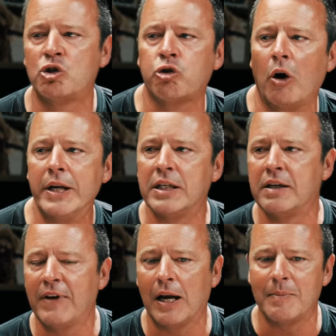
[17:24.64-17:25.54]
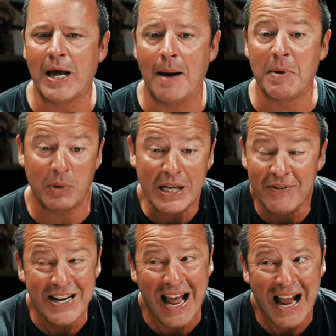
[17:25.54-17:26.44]
tried to develop the habit. But
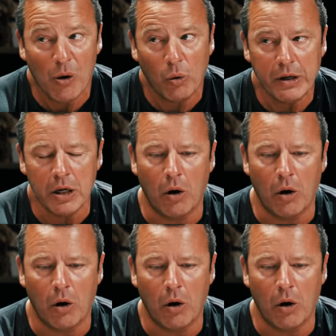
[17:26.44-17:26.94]
even now, you